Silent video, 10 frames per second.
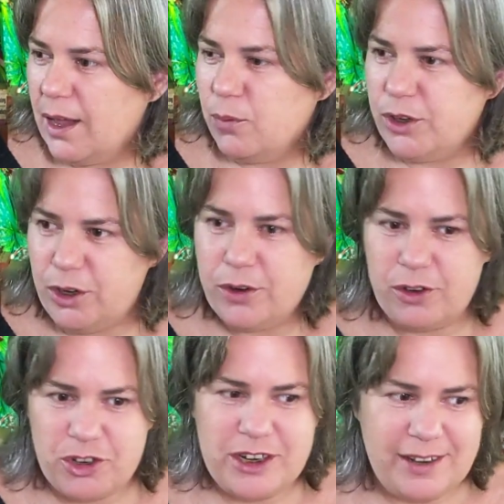And when you don't
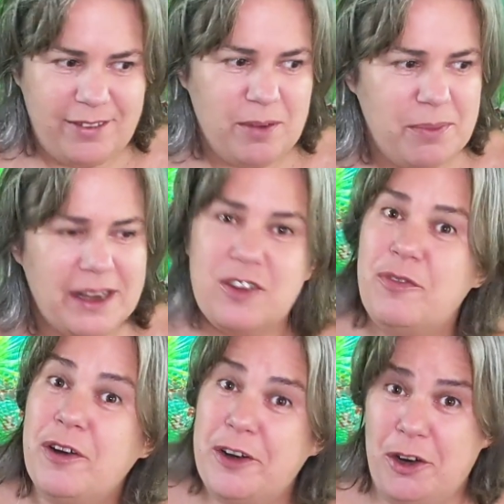understand something, it's
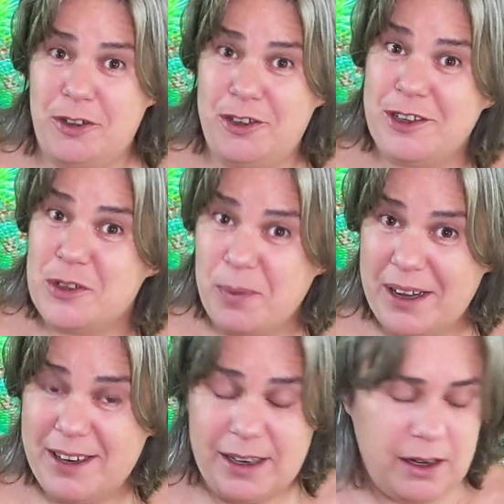very hard to
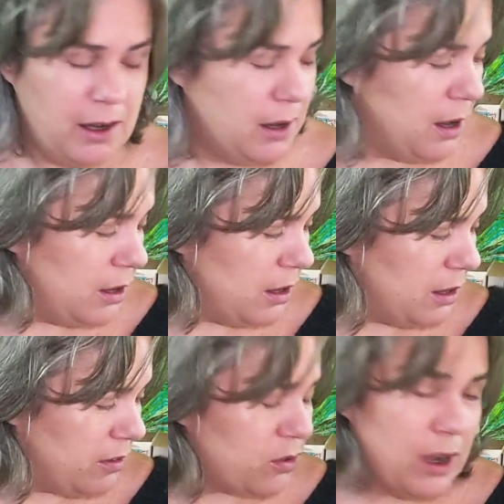explain it.
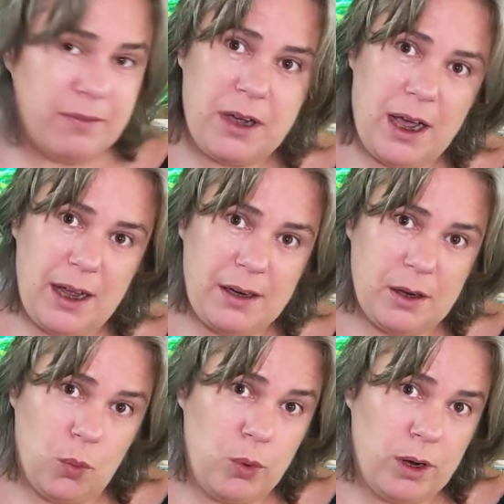So I've got
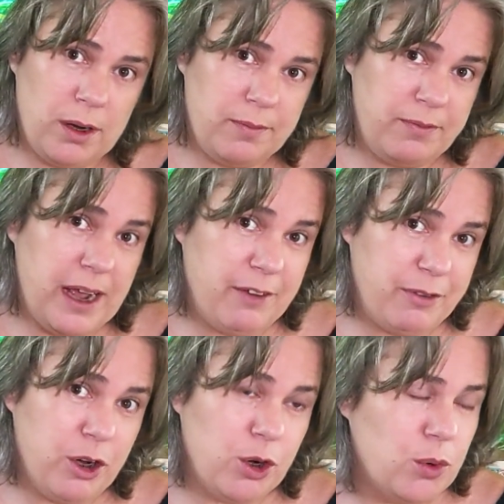a
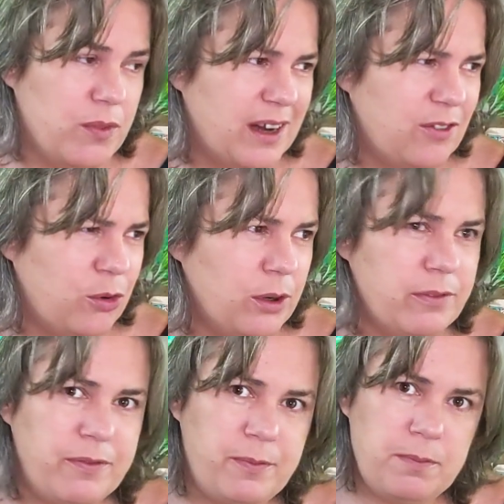FO that sort
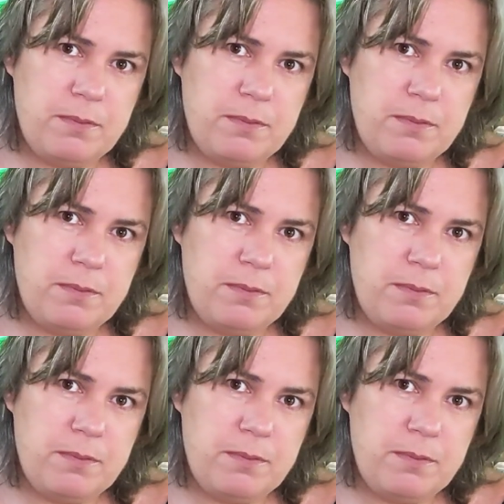of